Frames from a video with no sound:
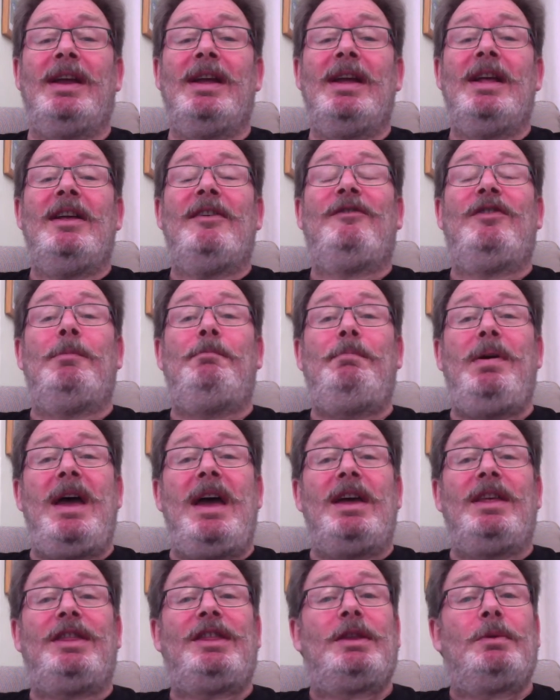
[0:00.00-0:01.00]
for
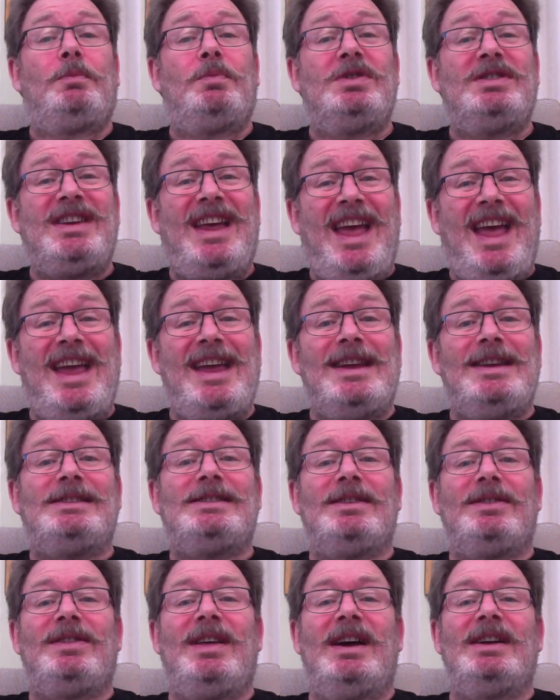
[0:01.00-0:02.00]
Beth was 8
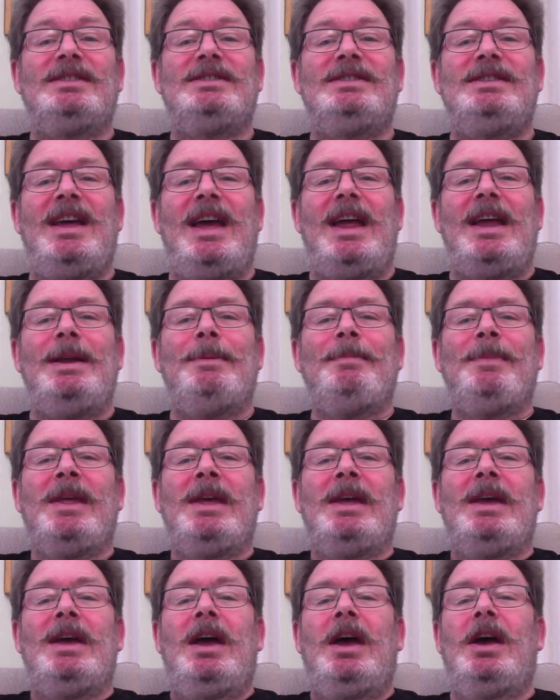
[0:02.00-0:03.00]
that day.
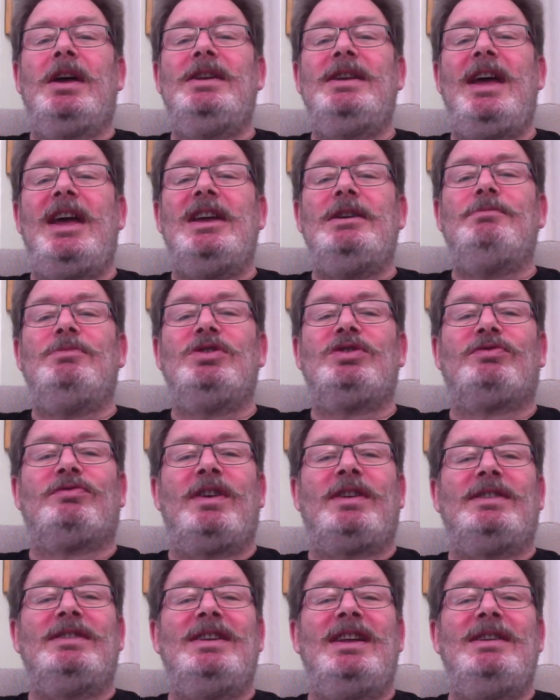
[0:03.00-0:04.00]
Her name was
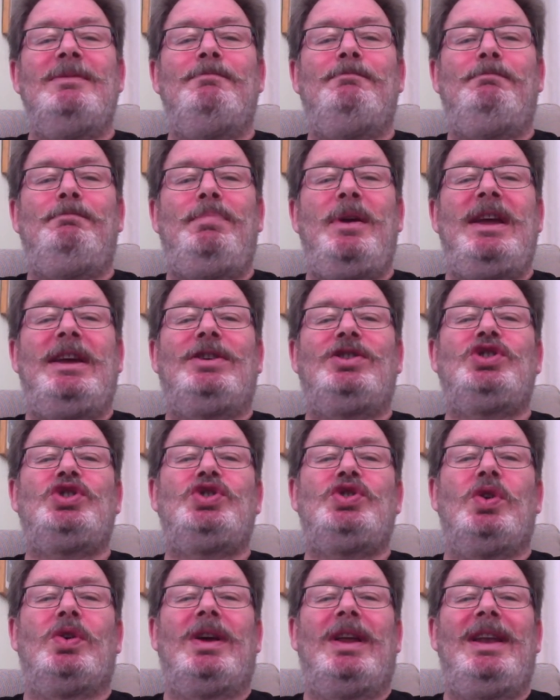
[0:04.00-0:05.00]
written in big
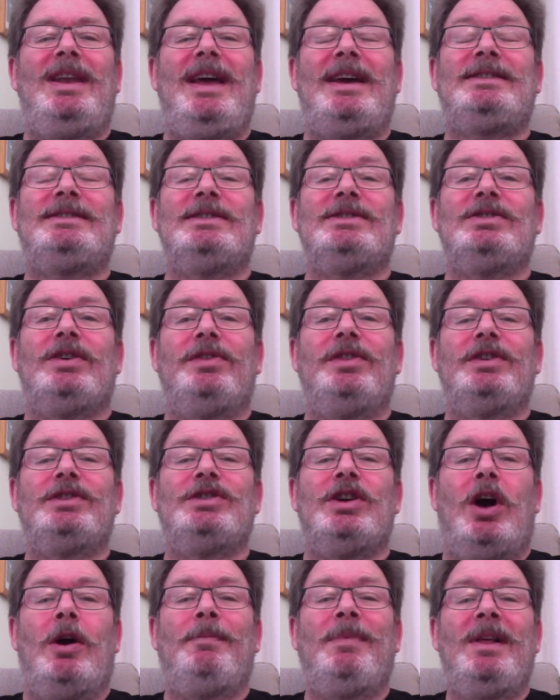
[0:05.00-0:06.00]
sugar letters on the
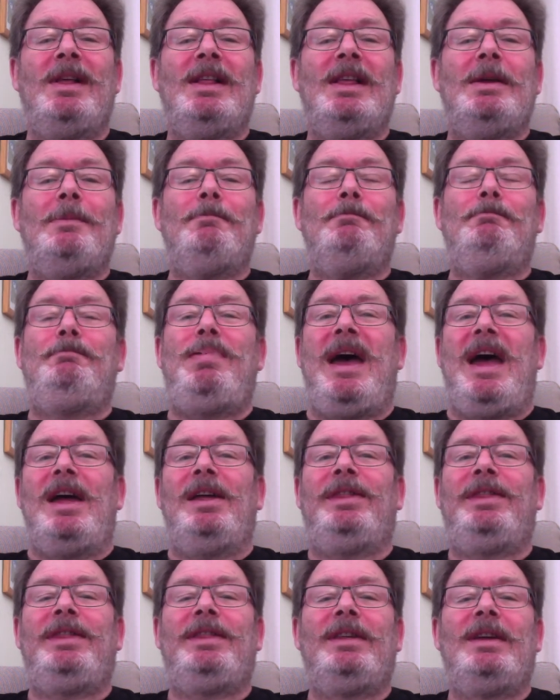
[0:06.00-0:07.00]
top.
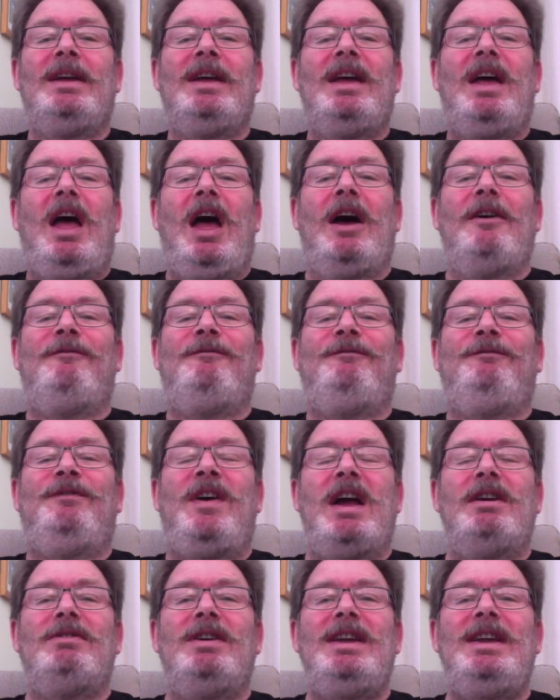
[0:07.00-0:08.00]
Beth, a
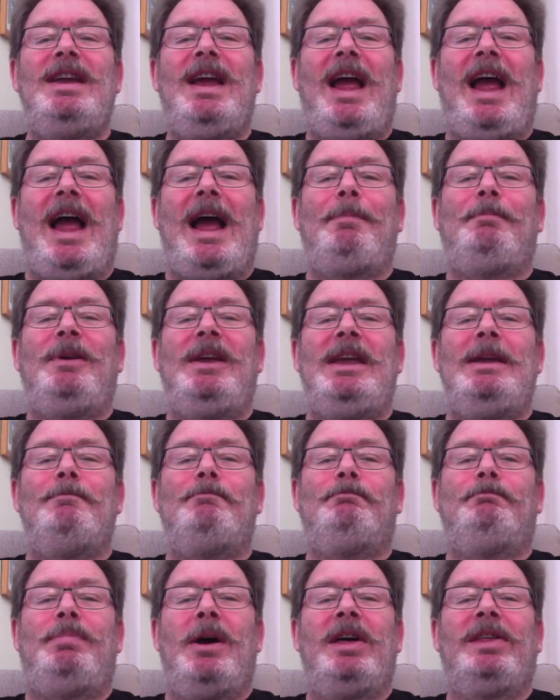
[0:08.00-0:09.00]
very happy
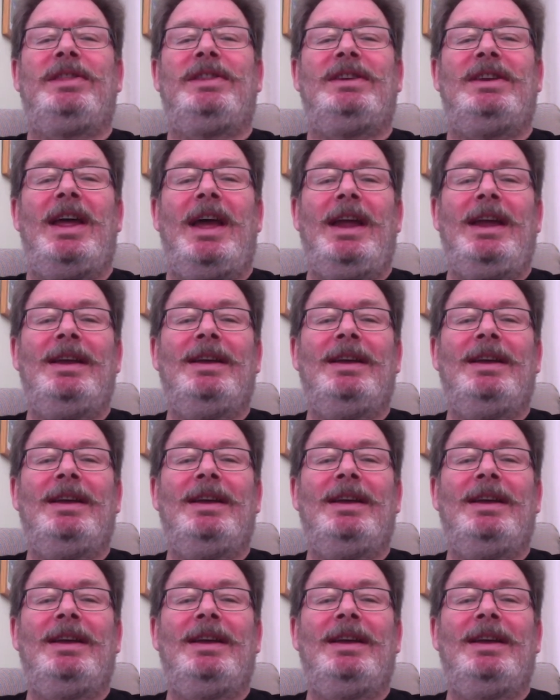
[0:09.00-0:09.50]
birthday.